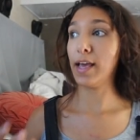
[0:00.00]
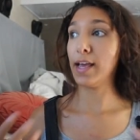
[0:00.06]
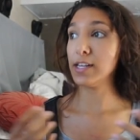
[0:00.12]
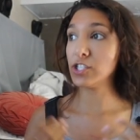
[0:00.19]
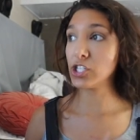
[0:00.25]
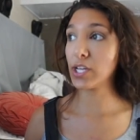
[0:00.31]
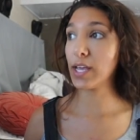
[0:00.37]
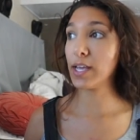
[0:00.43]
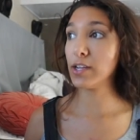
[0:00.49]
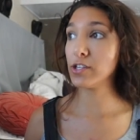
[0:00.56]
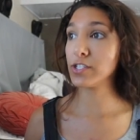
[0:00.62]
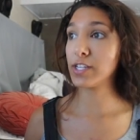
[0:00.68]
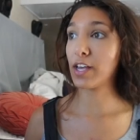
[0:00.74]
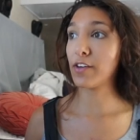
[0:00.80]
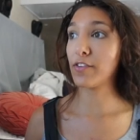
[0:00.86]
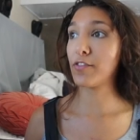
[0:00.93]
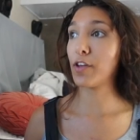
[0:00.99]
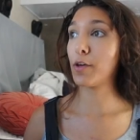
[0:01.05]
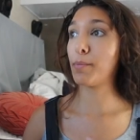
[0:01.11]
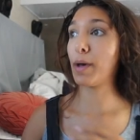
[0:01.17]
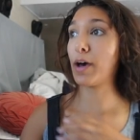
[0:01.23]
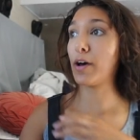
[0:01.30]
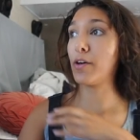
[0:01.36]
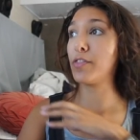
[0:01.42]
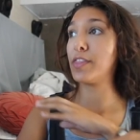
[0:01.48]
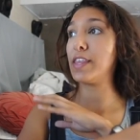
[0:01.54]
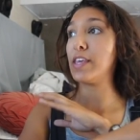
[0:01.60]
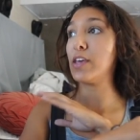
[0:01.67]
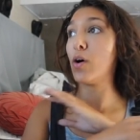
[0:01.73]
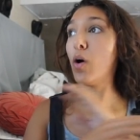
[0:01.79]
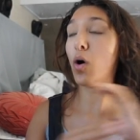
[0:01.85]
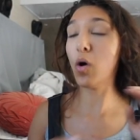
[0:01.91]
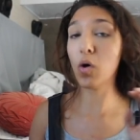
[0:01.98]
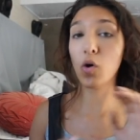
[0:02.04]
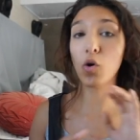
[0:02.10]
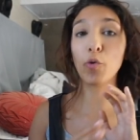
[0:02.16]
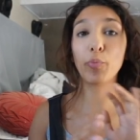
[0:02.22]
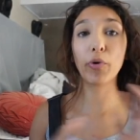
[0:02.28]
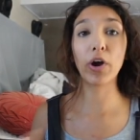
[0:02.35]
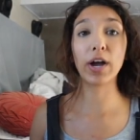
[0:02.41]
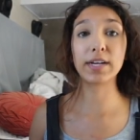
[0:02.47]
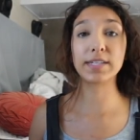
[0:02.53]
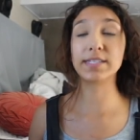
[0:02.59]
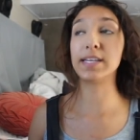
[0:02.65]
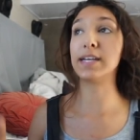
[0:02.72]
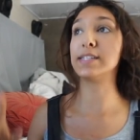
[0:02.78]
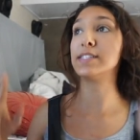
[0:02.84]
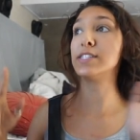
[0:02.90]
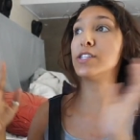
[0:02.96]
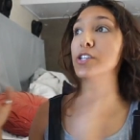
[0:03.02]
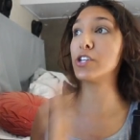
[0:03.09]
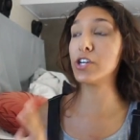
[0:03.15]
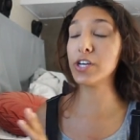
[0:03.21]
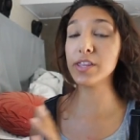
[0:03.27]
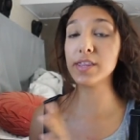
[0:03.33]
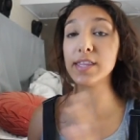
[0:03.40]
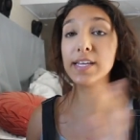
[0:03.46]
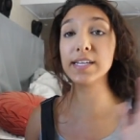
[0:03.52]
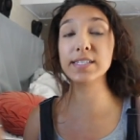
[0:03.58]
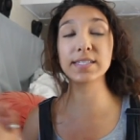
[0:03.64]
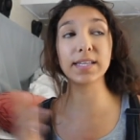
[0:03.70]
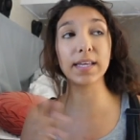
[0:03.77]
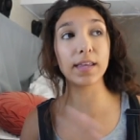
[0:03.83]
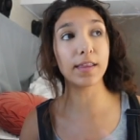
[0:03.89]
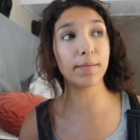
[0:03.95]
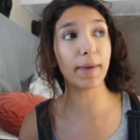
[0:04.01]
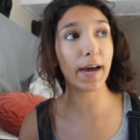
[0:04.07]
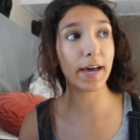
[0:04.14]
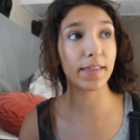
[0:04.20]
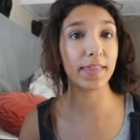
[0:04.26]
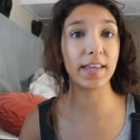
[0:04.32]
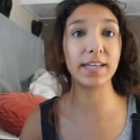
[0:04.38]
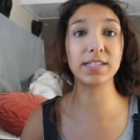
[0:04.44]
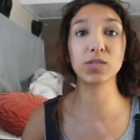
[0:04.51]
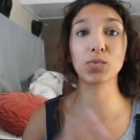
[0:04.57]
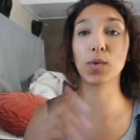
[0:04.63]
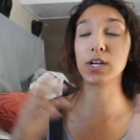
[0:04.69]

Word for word: Educate yourself about the whole process, the good things and the bad things.